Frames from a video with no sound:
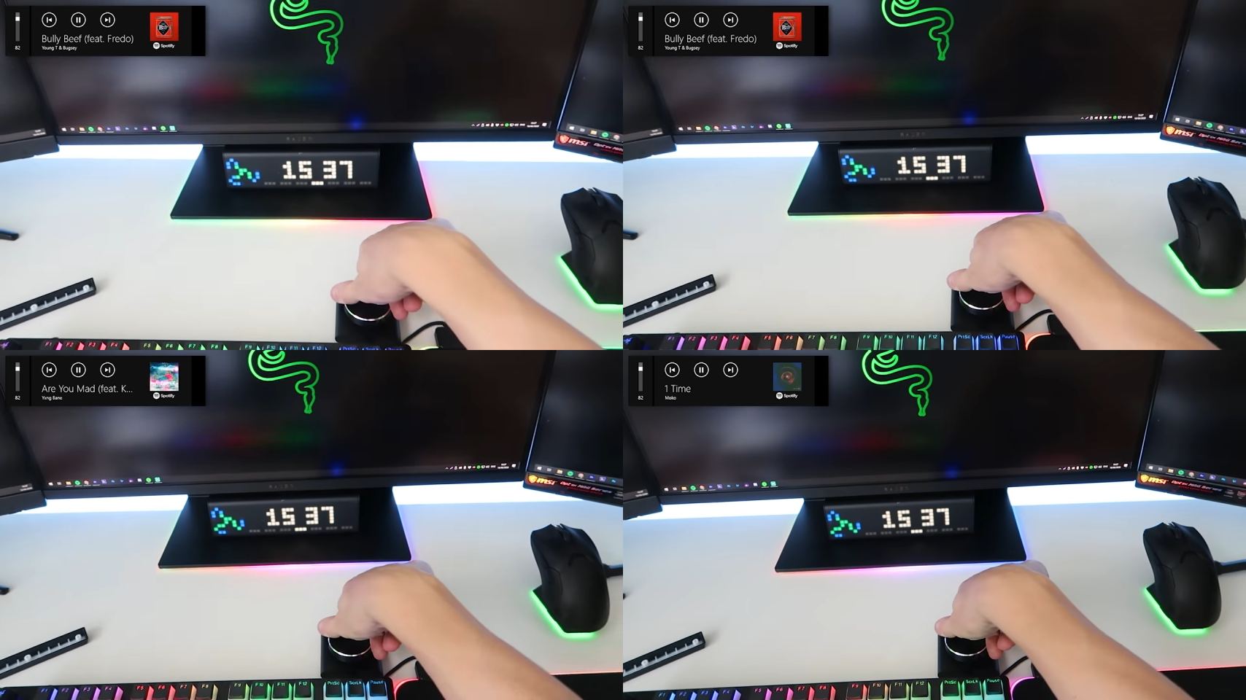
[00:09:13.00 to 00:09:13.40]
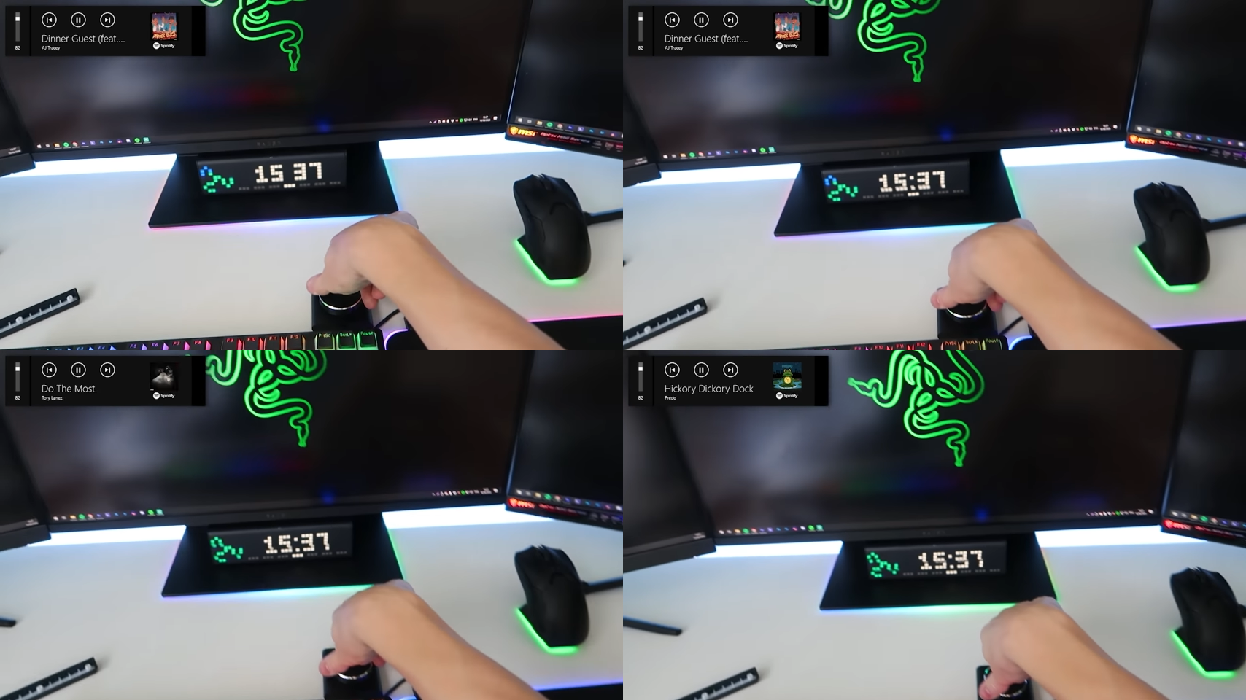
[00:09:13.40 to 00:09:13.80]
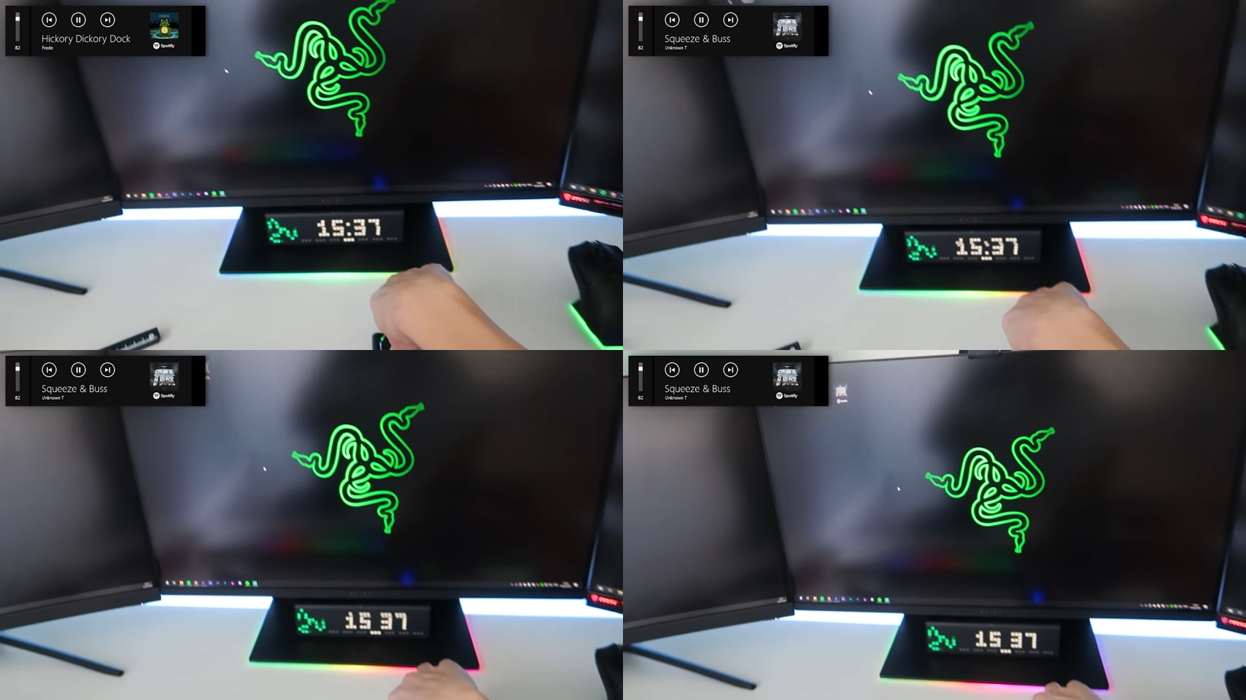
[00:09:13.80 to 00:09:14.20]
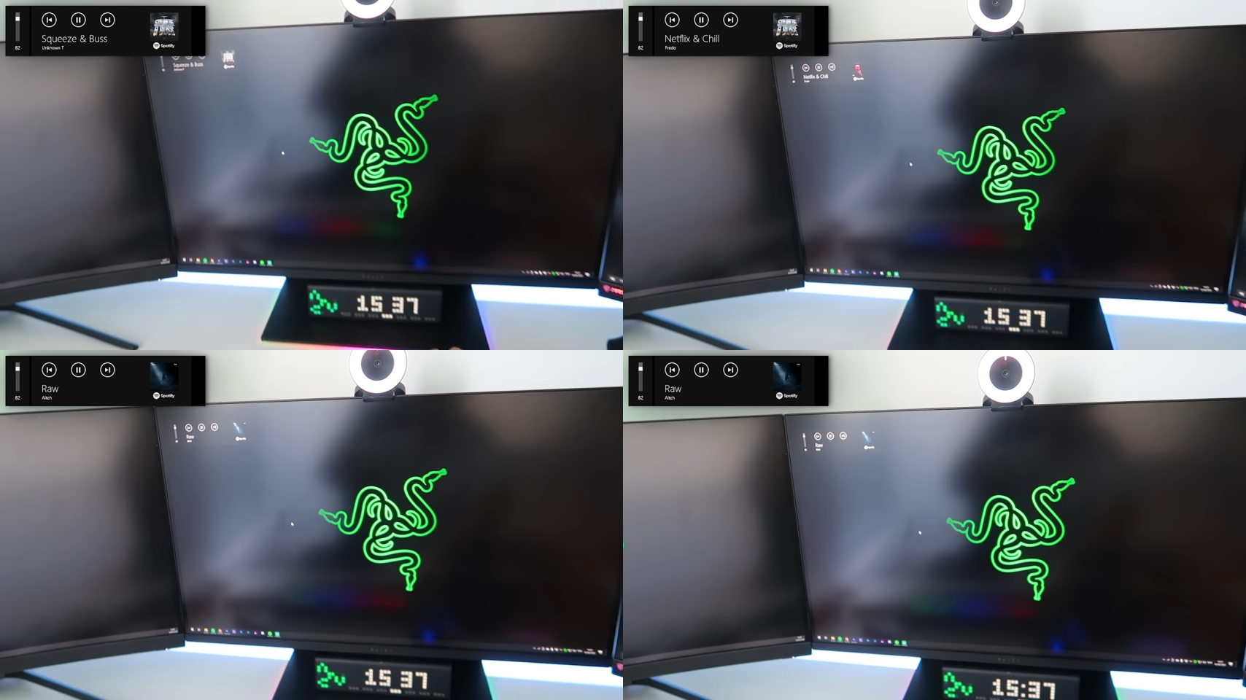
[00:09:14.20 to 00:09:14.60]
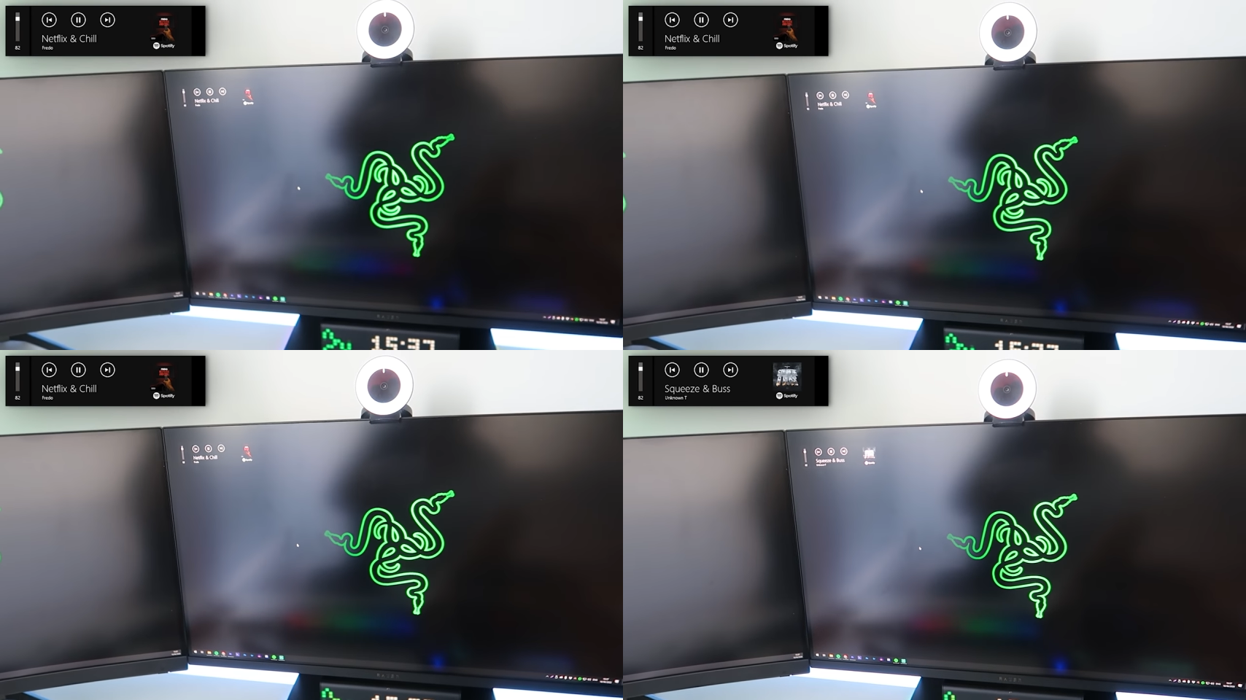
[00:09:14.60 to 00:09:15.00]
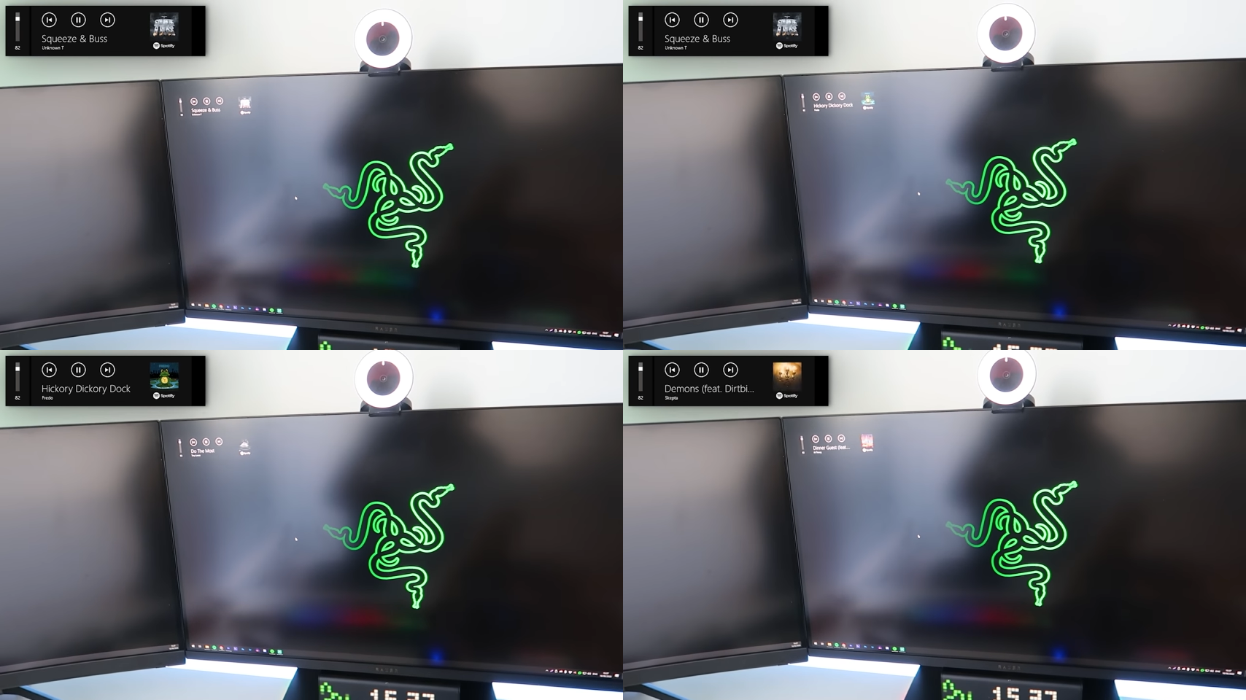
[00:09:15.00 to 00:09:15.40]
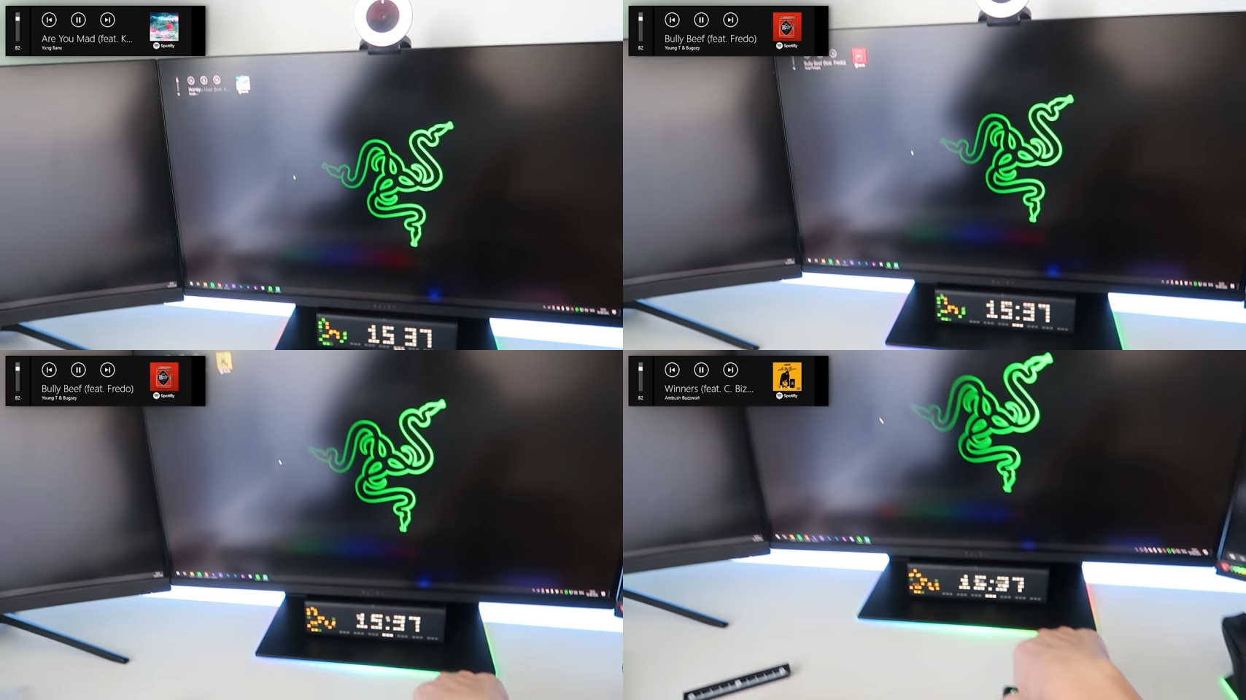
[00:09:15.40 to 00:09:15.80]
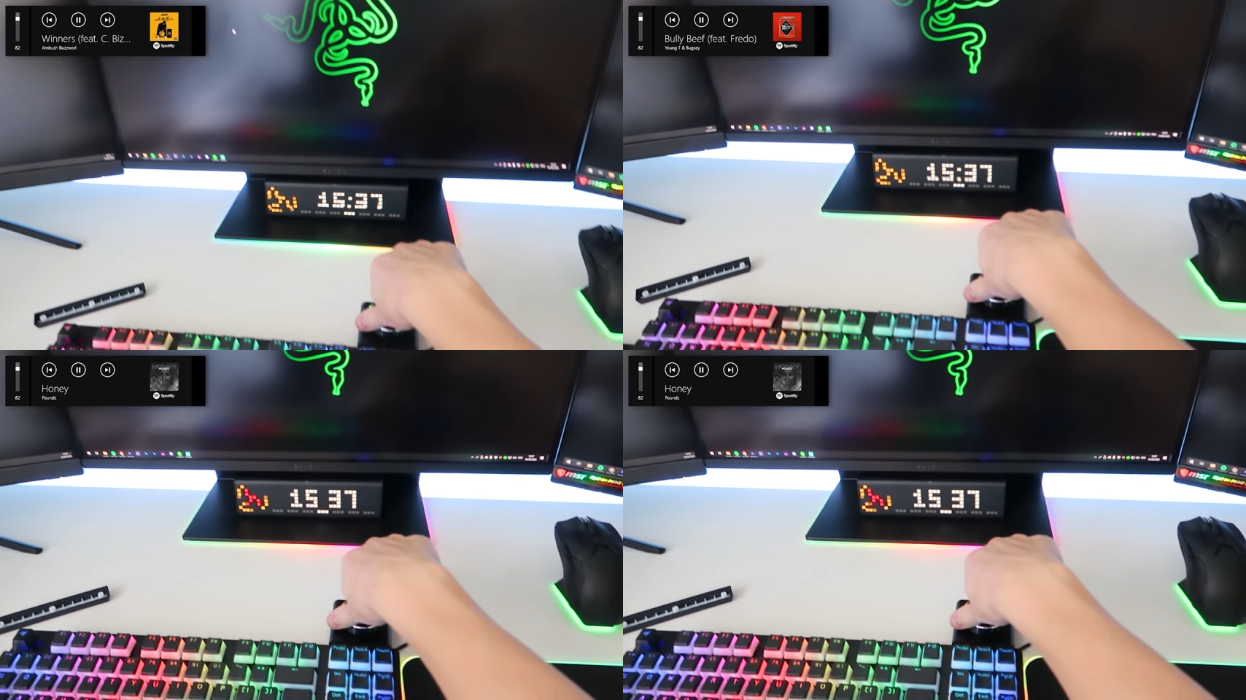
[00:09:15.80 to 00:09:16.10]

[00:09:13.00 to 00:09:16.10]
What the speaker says: (no speaker visible)